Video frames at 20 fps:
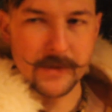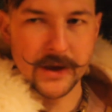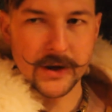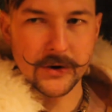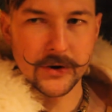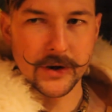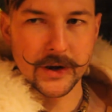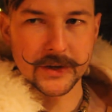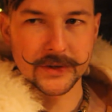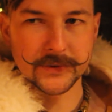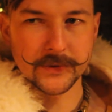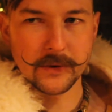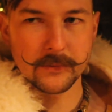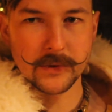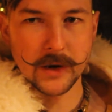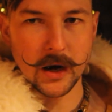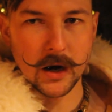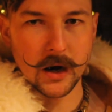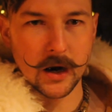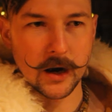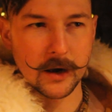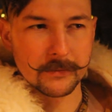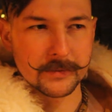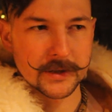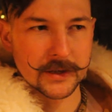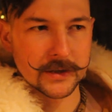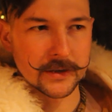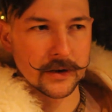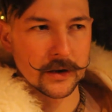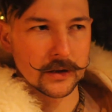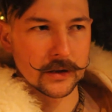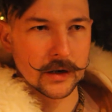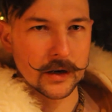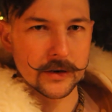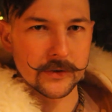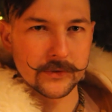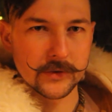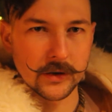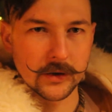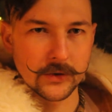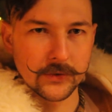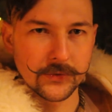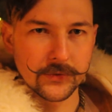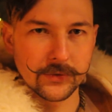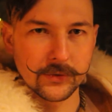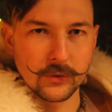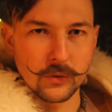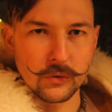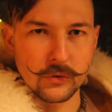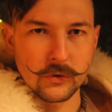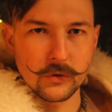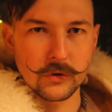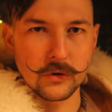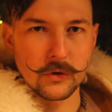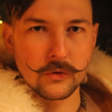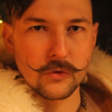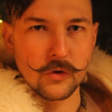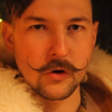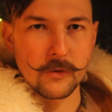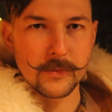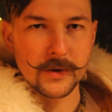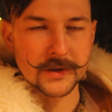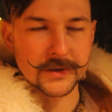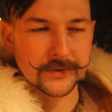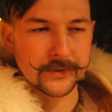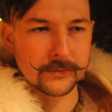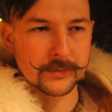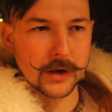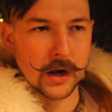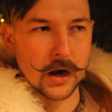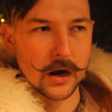bitterness from the hops and a lot of the floral aromas from the